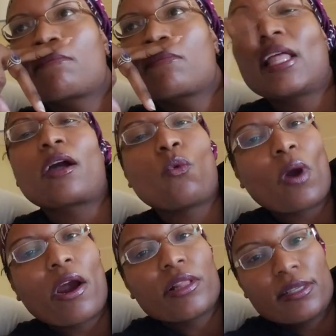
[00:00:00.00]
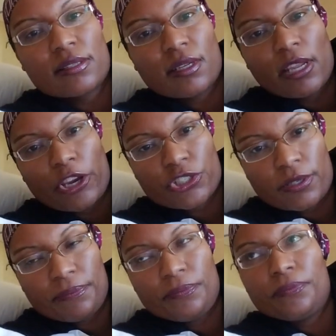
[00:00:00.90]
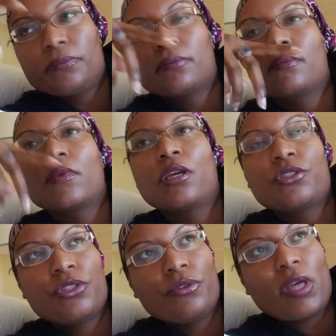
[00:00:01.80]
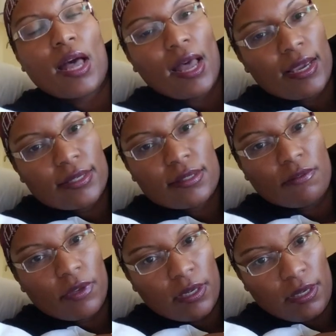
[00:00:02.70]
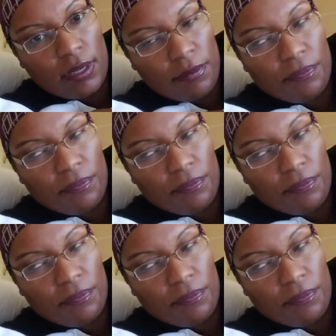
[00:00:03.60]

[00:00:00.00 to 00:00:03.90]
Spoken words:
Like a wireless connection to the highest divinity.